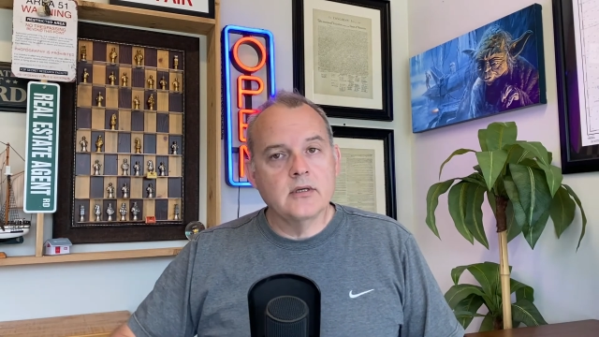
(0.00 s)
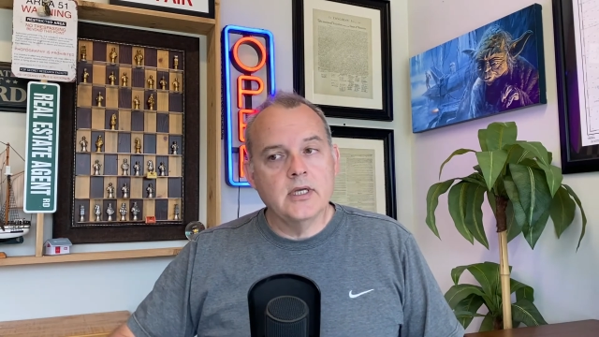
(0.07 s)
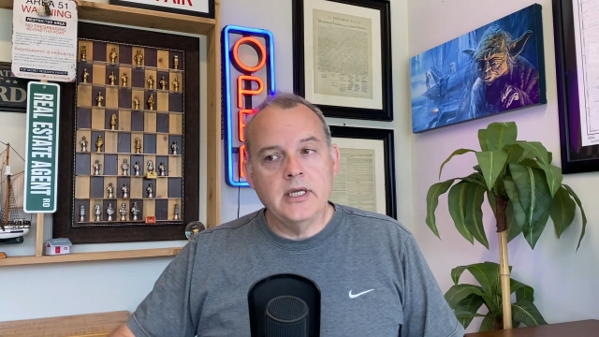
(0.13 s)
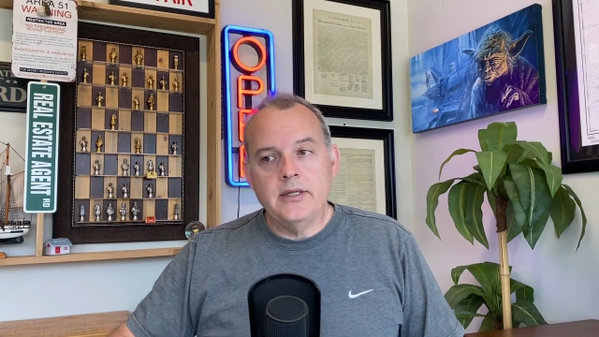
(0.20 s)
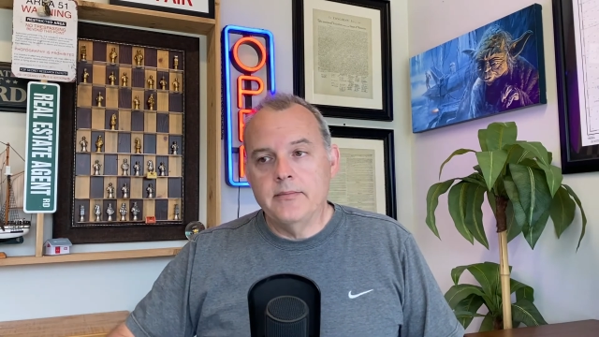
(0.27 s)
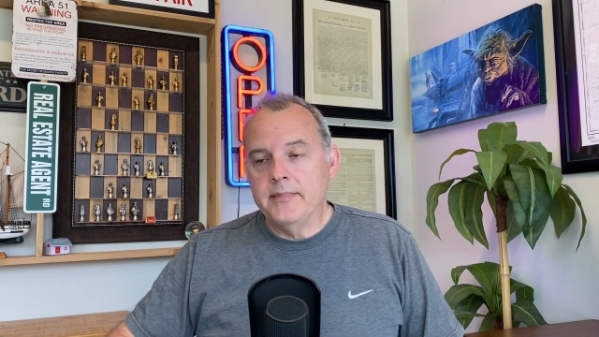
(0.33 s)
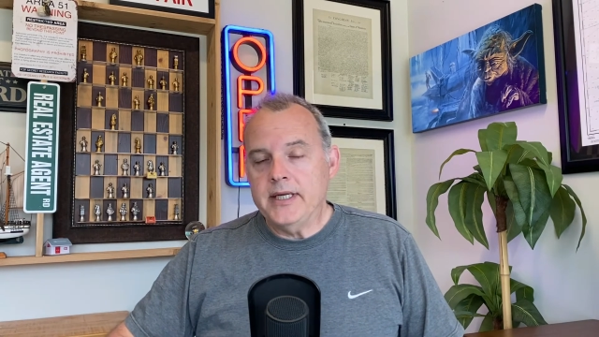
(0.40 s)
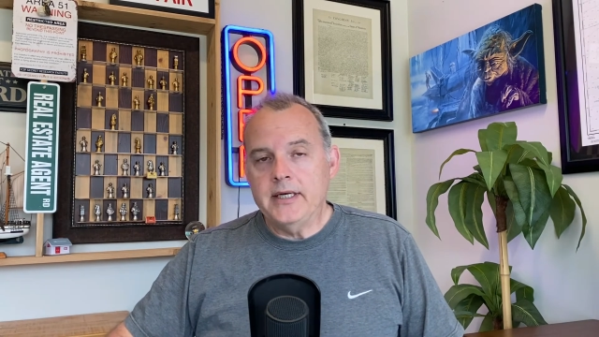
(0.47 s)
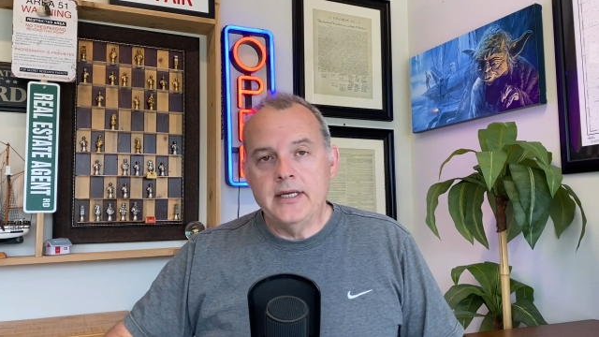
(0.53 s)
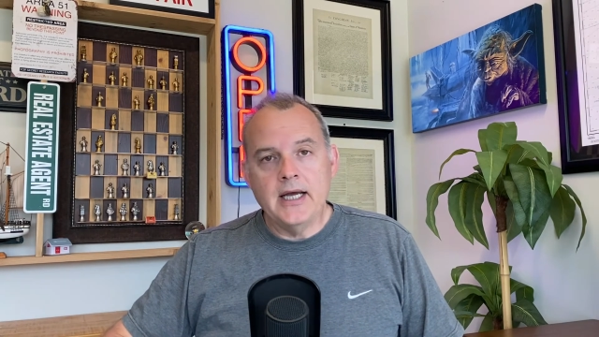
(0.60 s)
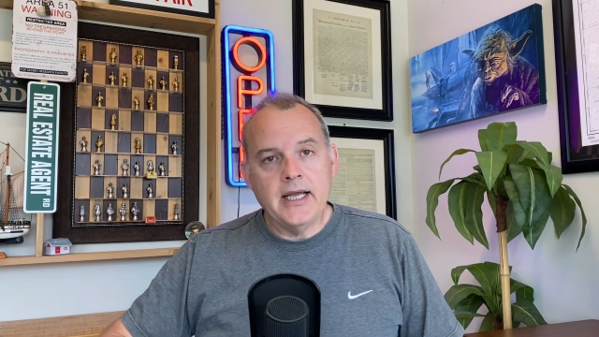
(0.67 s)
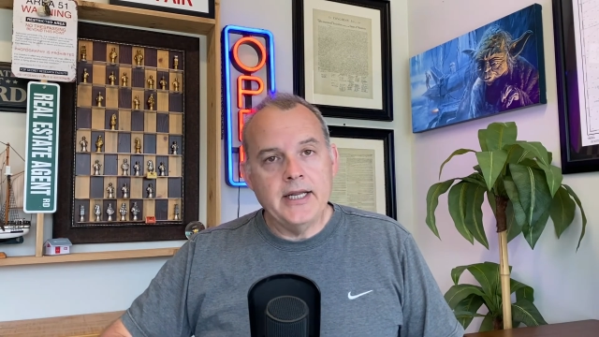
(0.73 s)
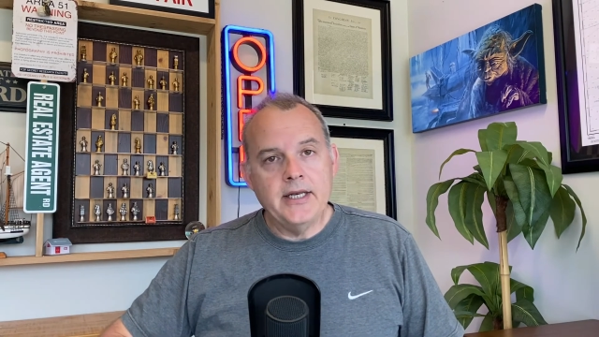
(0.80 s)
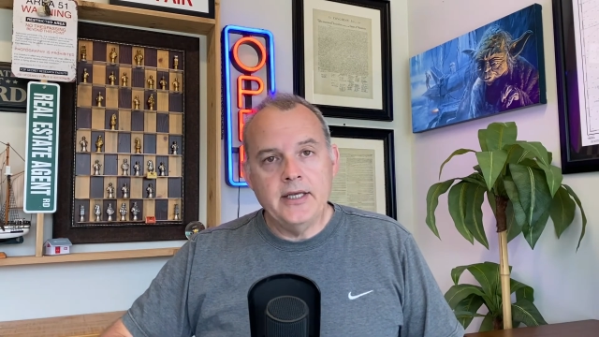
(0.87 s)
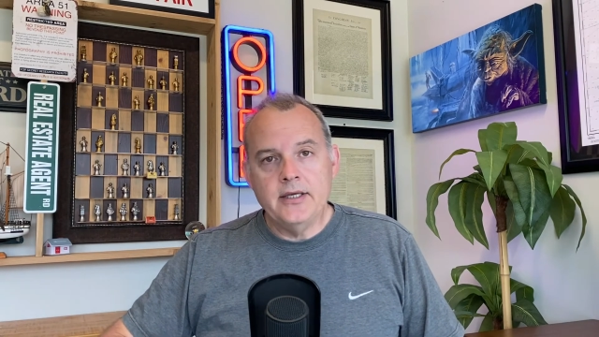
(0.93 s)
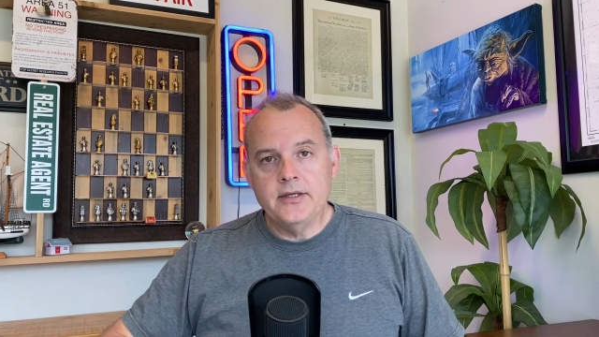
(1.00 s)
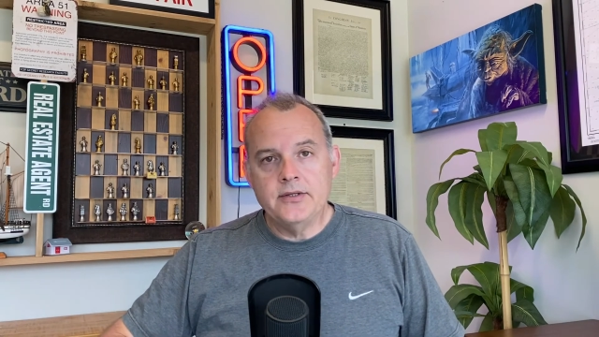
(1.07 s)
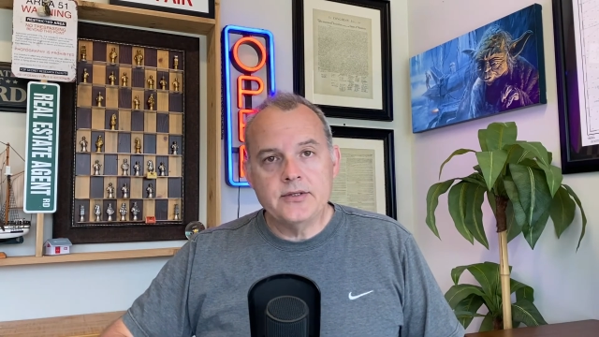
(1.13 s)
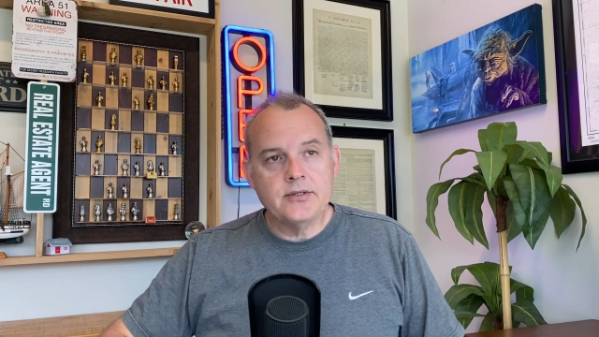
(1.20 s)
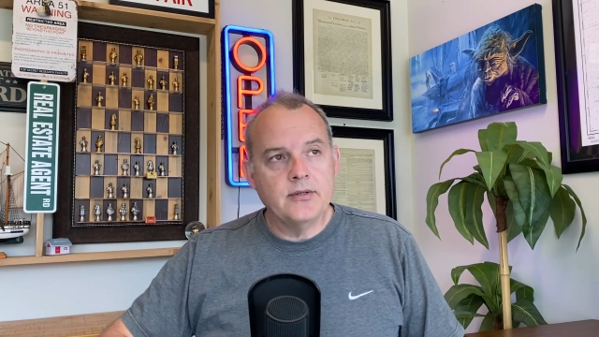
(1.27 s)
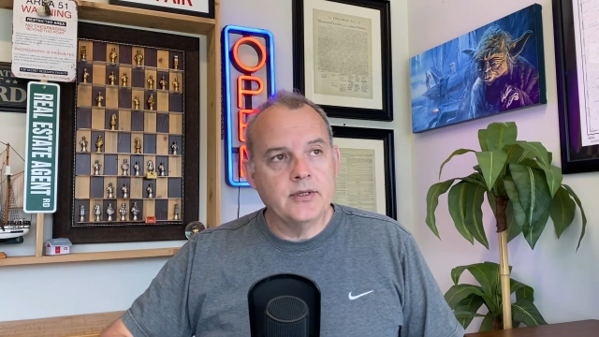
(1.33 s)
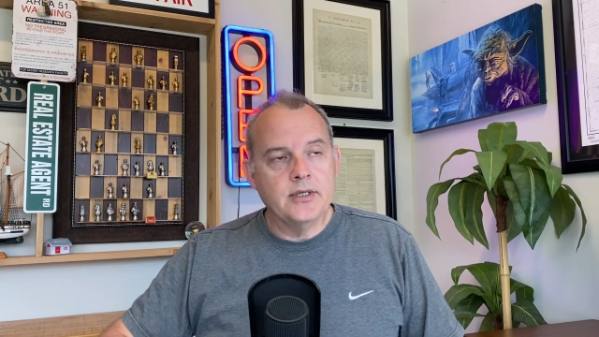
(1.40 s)
in the mid
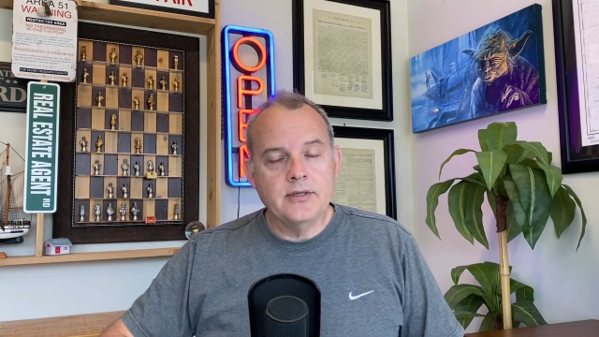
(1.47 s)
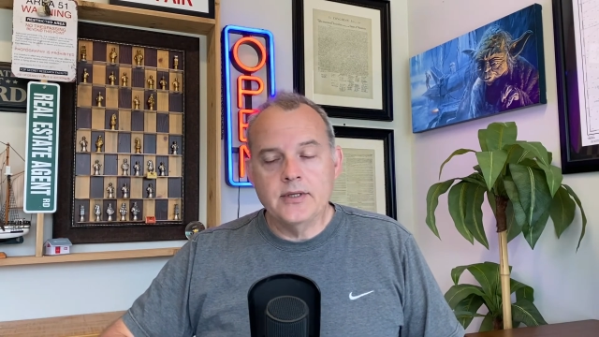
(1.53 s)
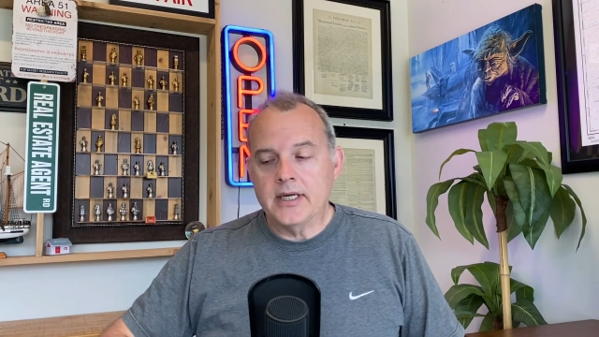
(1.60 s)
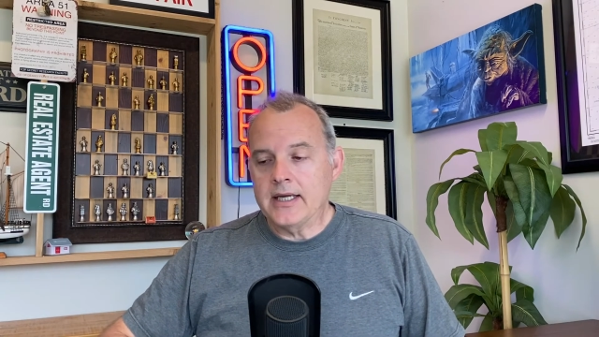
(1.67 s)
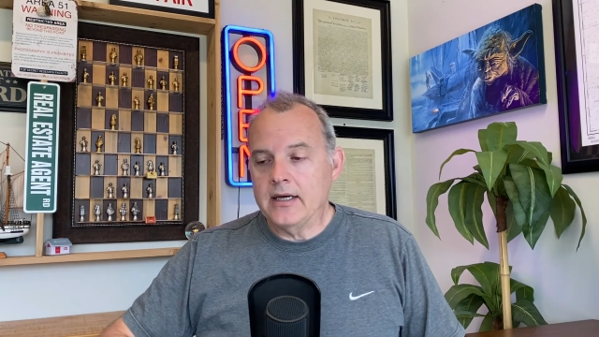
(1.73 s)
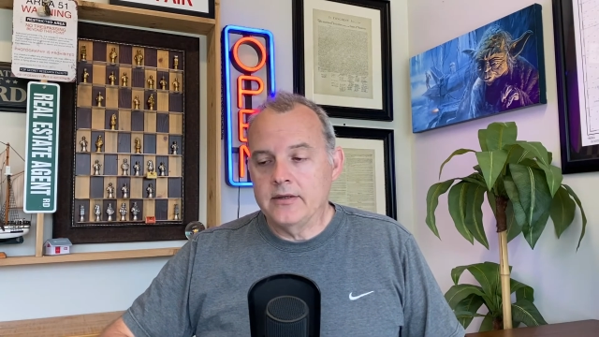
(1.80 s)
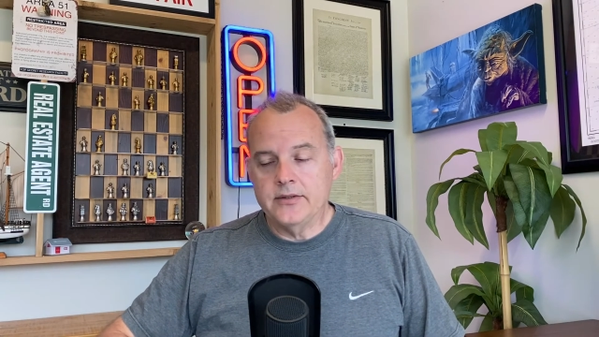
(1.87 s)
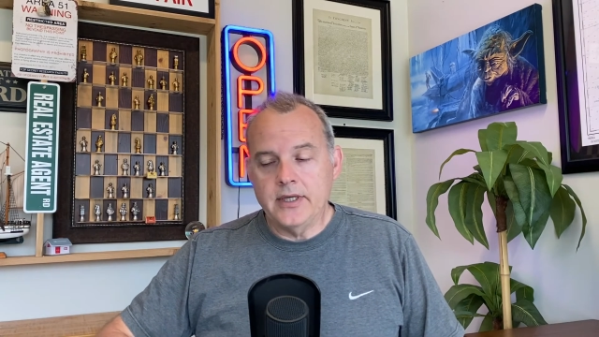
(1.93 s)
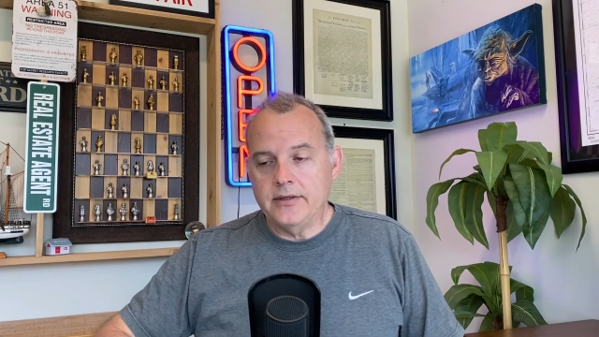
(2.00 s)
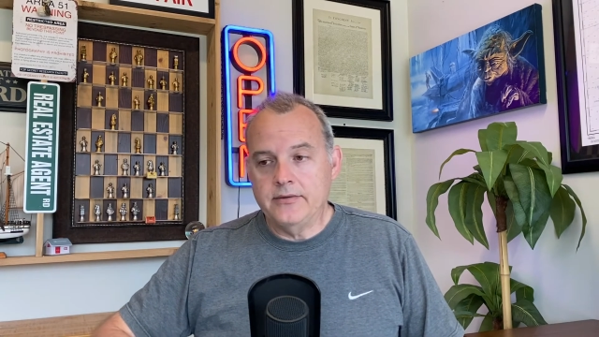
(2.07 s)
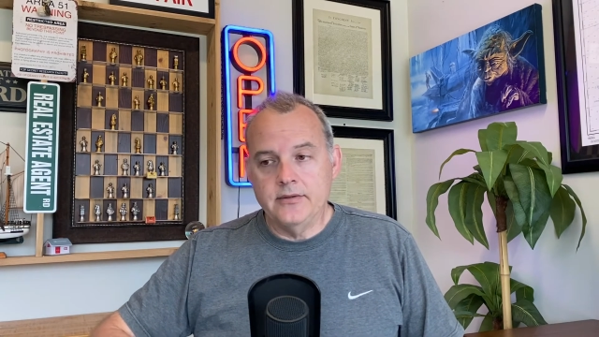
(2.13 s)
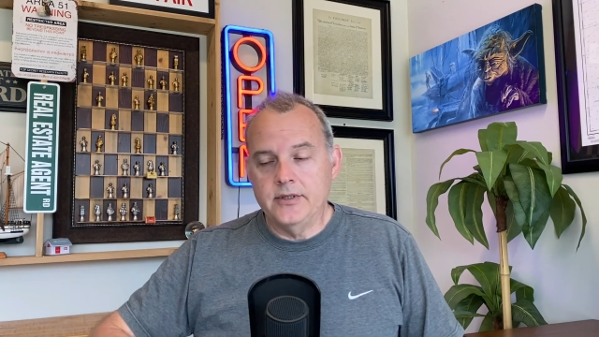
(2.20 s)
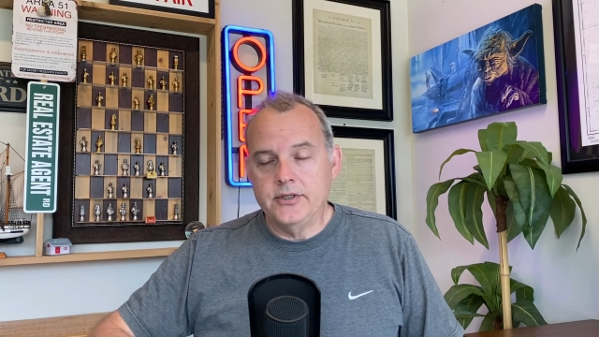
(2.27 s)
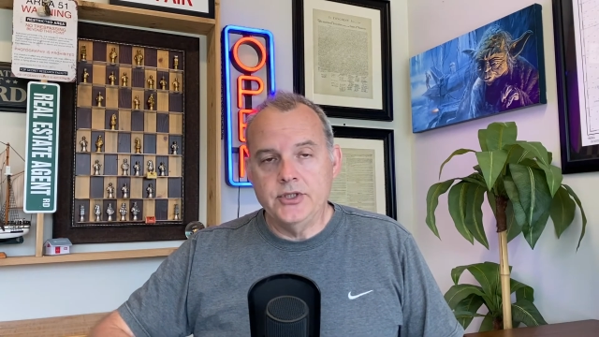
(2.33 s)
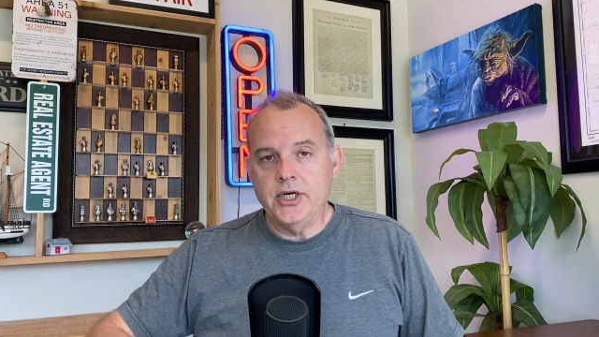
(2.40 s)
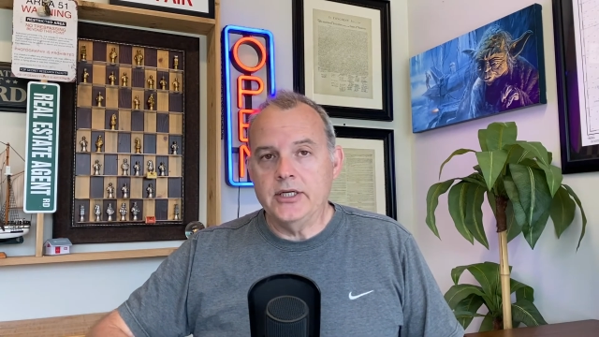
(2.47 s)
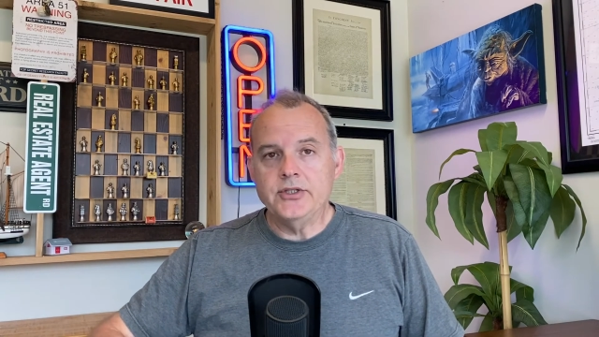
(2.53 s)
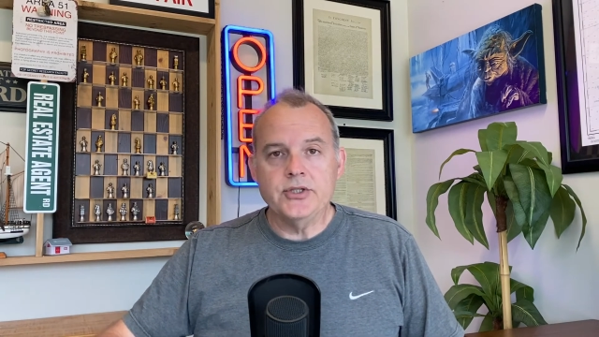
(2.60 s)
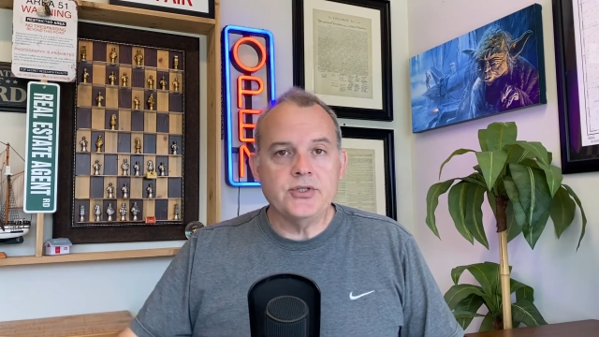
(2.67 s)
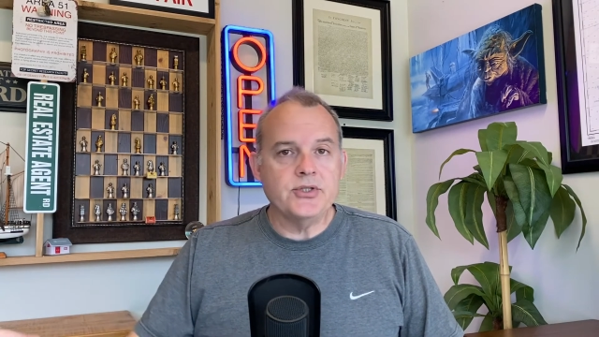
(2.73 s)
90s, the judges